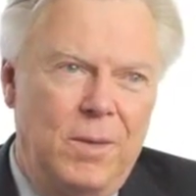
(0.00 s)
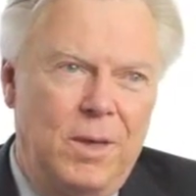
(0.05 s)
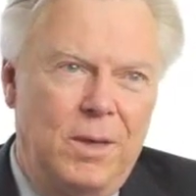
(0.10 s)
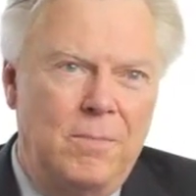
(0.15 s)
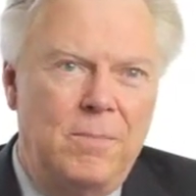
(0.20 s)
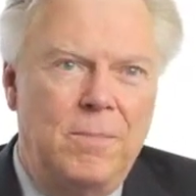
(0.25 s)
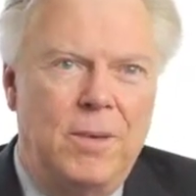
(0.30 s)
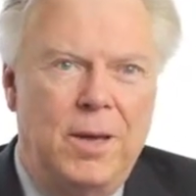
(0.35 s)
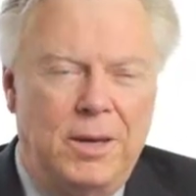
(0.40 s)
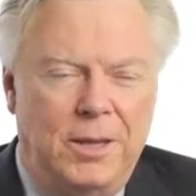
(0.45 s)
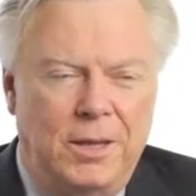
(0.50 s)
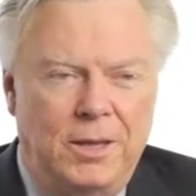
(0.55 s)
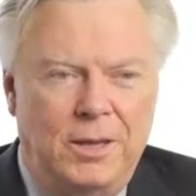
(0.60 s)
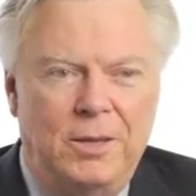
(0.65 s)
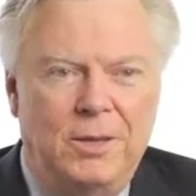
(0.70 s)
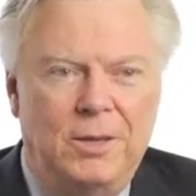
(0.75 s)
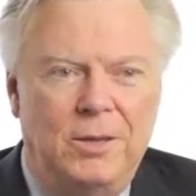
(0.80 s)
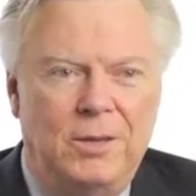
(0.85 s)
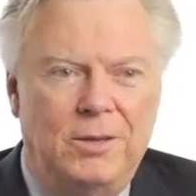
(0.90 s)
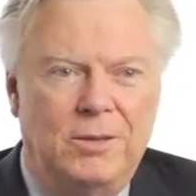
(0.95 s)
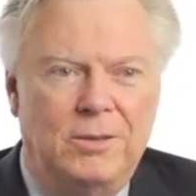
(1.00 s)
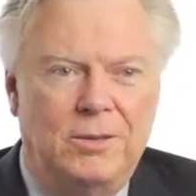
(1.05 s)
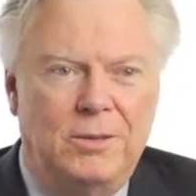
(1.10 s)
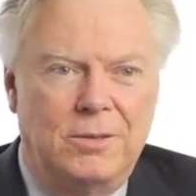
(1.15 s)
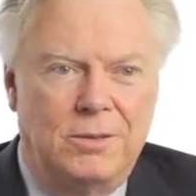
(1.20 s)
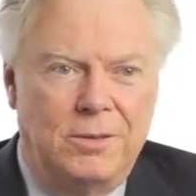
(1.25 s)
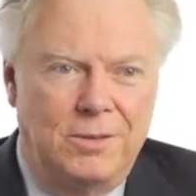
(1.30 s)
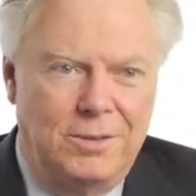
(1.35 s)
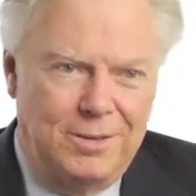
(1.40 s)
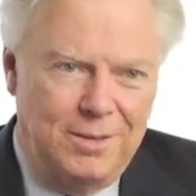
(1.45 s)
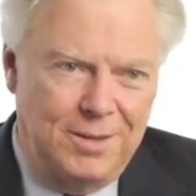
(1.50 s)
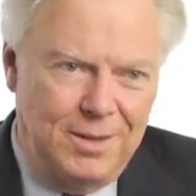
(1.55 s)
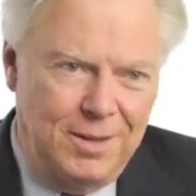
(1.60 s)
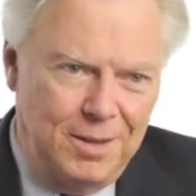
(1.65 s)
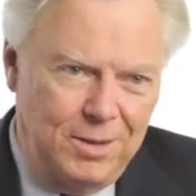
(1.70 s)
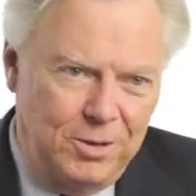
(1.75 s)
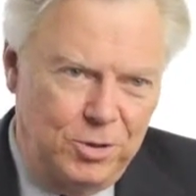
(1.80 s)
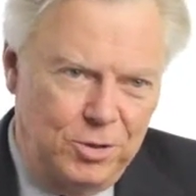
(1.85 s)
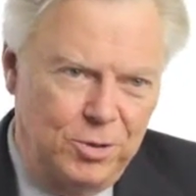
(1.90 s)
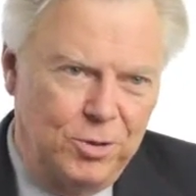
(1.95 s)
in many
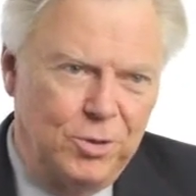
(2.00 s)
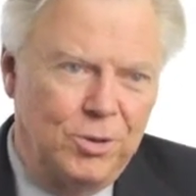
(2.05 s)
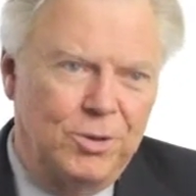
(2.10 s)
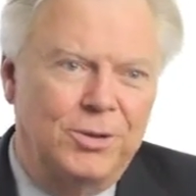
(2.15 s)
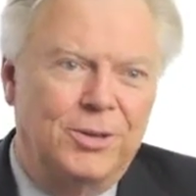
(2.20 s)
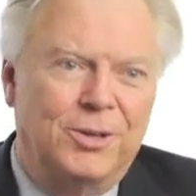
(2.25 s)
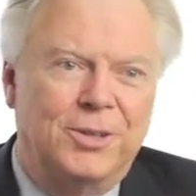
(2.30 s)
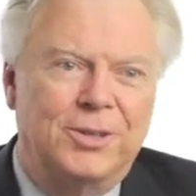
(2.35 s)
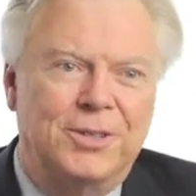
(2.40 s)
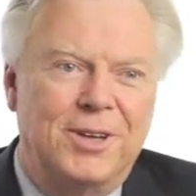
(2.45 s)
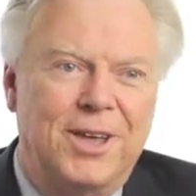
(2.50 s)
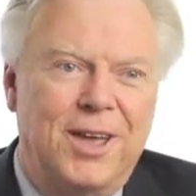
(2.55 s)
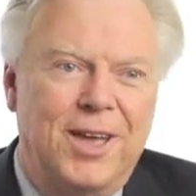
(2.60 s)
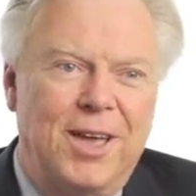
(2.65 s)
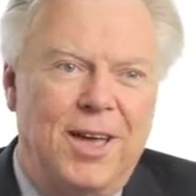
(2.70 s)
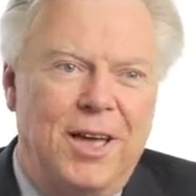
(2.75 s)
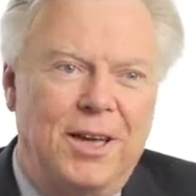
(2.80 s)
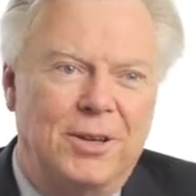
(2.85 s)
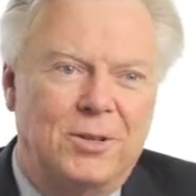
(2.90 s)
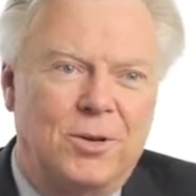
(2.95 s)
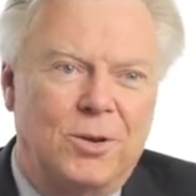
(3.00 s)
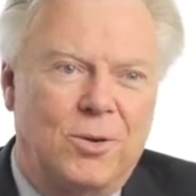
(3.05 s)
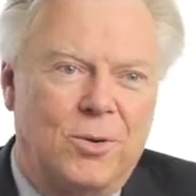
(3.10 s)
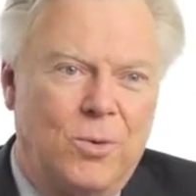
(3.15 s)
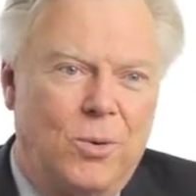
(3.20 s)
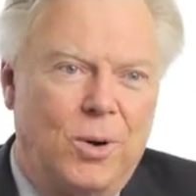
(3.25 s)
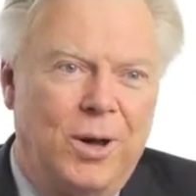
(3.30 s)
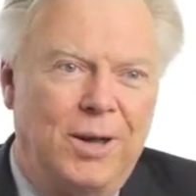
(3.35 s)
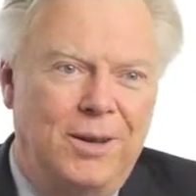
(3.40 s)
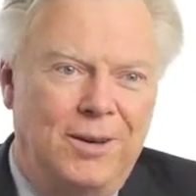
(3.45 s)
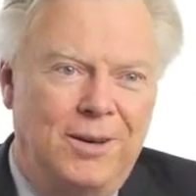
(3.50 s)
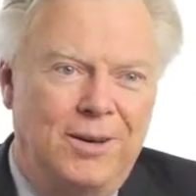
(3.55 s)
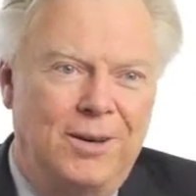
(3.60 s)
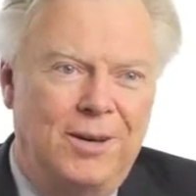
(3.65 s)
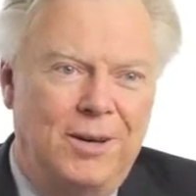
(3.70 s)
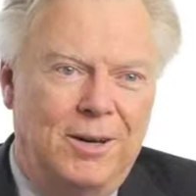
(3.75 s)
journals, has quite